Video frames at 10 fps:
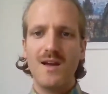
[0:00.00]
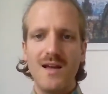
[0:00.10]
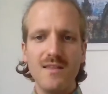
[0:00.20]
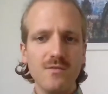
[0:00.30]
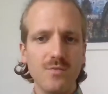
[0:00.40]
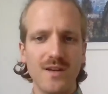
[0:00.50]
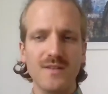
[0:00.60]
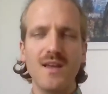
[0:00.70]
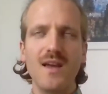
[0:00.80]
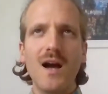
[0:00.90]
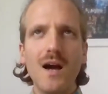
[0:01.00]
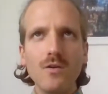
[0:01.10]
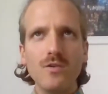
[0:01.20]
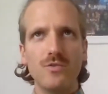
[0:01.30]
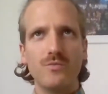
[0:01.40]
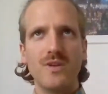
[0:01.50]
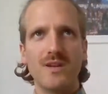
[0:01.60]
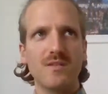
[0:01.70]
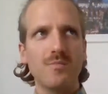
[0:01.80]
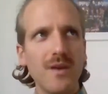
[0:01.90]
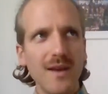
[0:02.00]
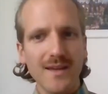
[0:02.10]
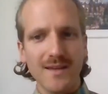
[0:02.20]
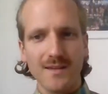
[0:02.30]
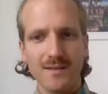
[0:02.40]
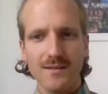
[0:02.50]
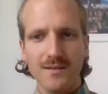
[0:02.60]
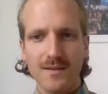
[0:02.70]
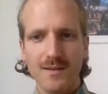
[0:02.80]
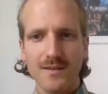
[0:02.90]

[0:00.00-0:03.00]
Otherwise, how could we explain